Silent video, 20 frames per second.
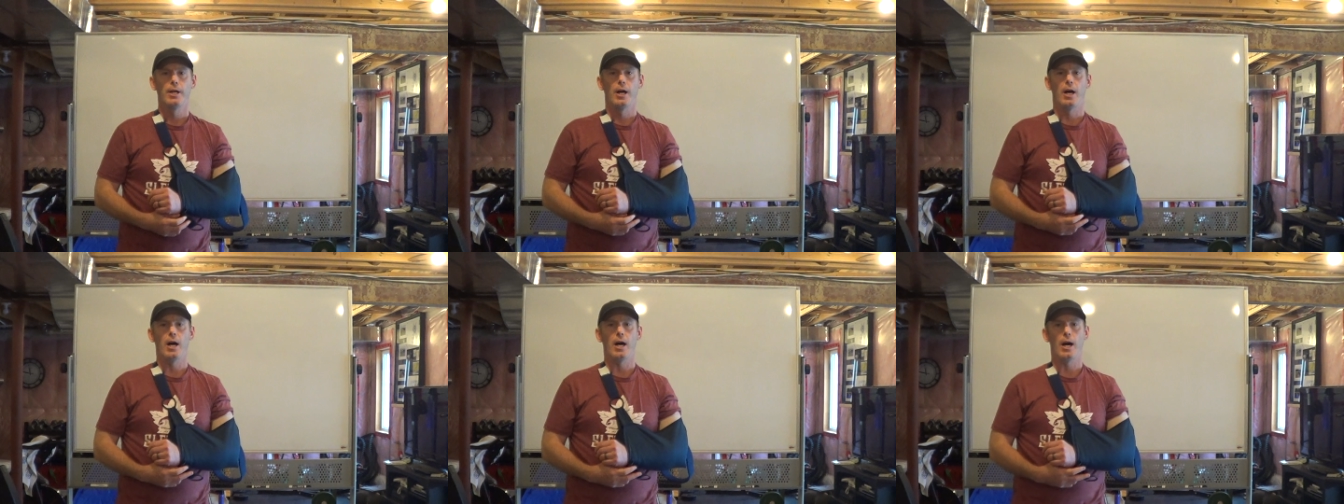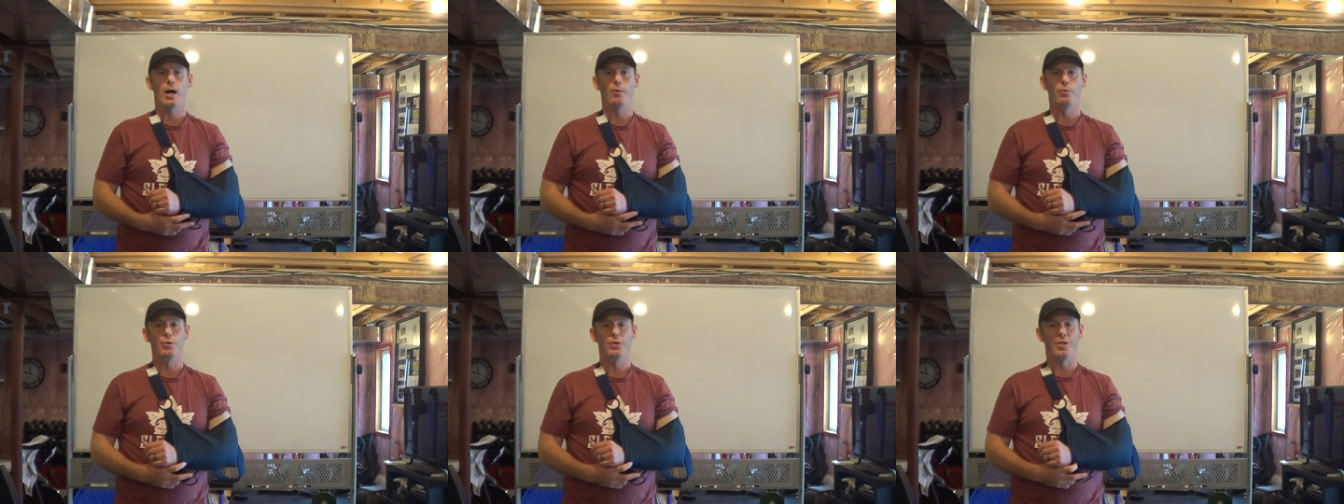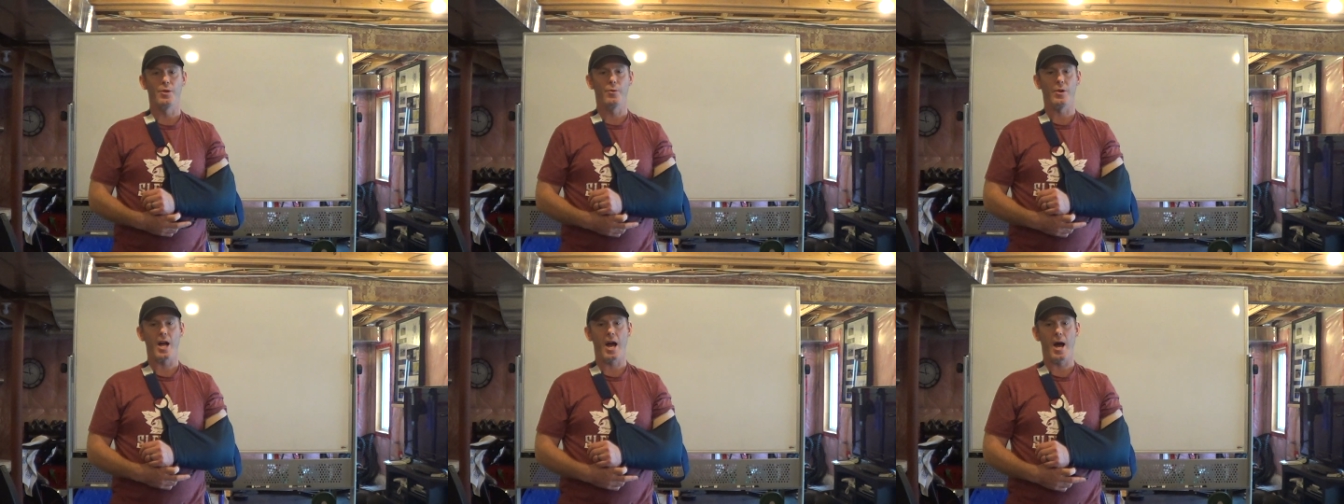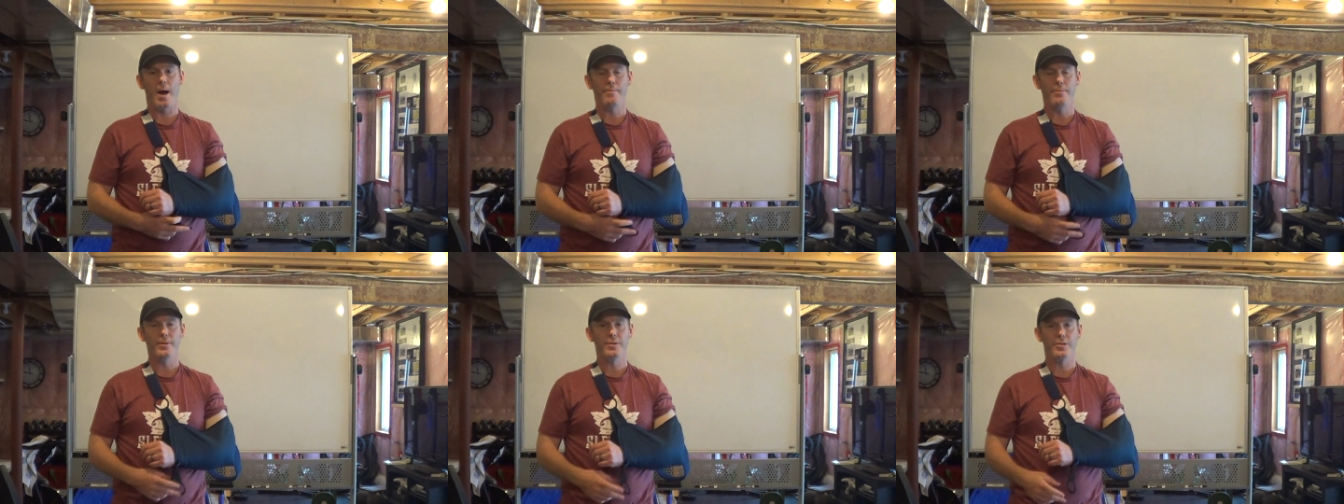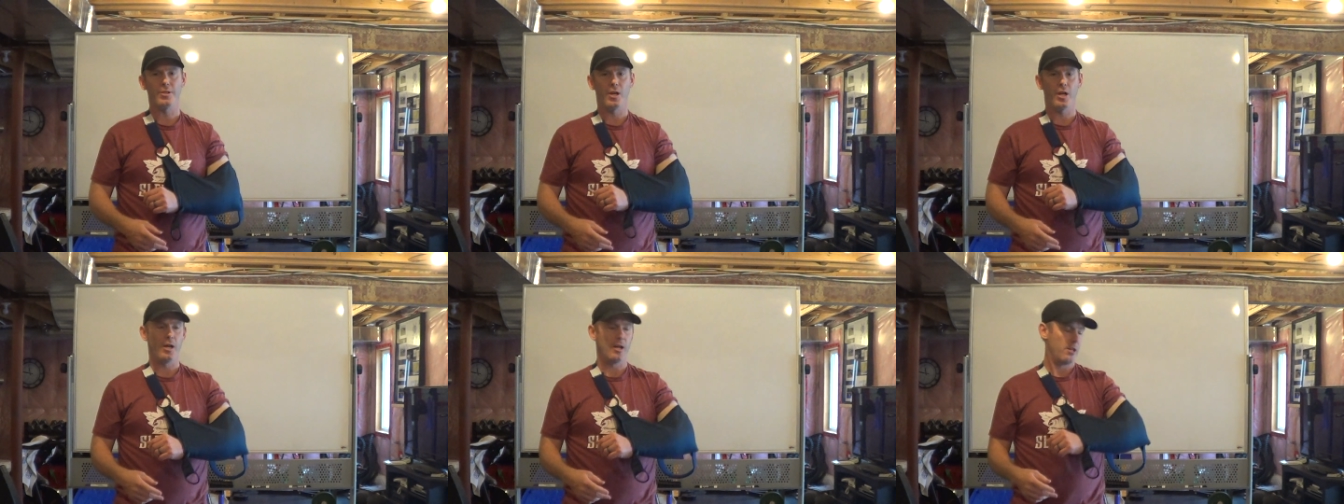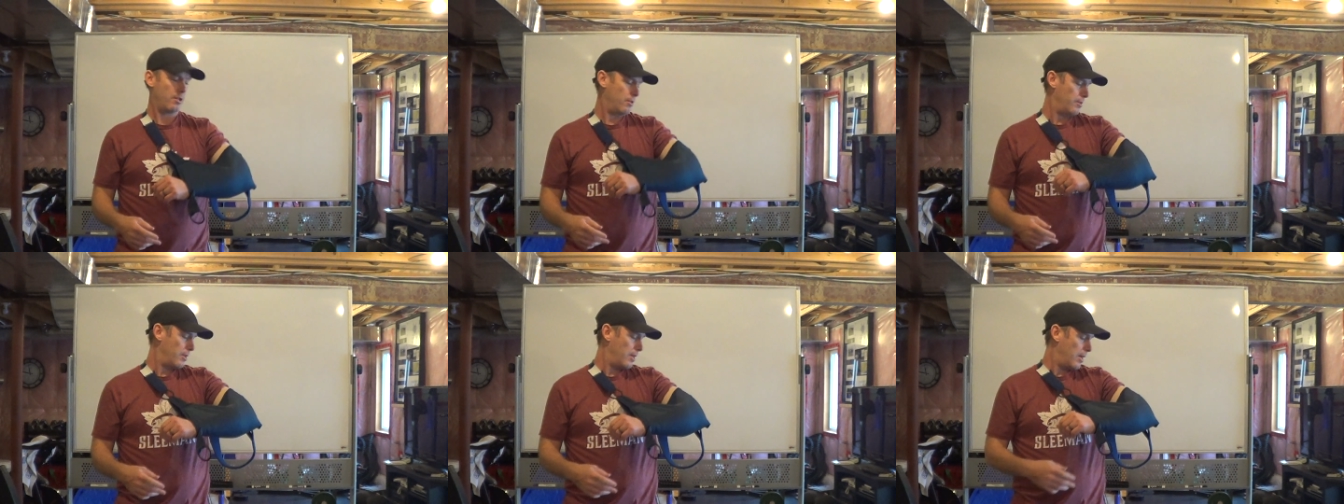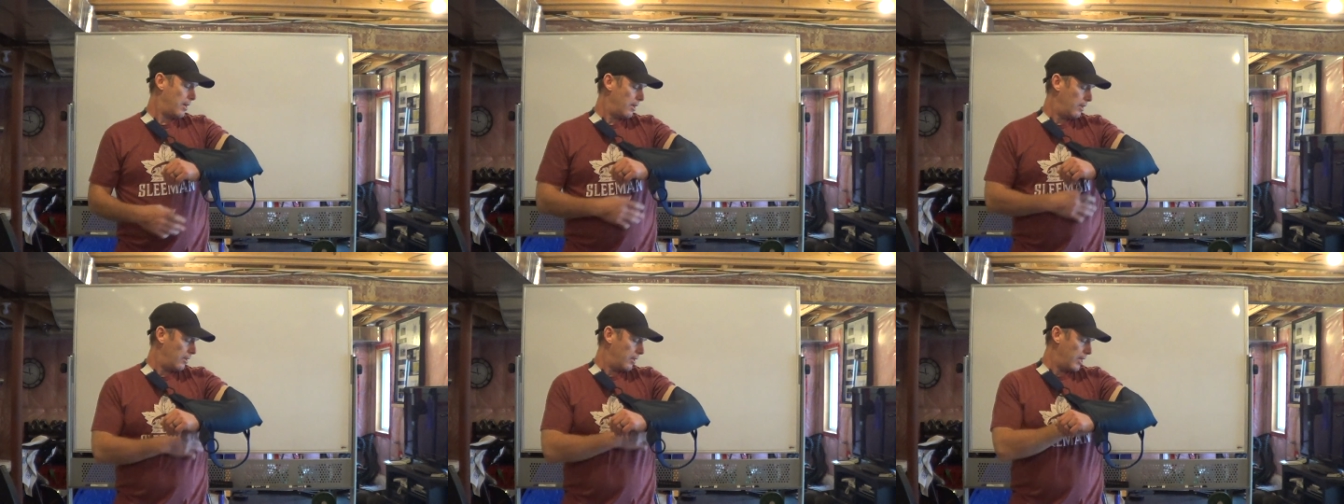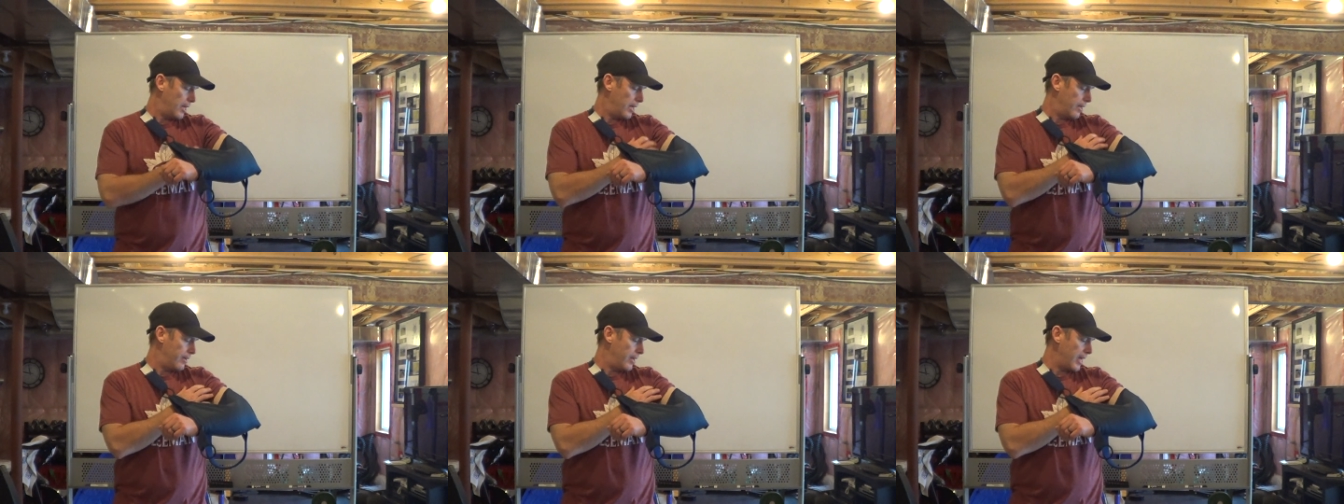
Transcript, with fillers: uh, we'll see what happens I'll, I'll uh,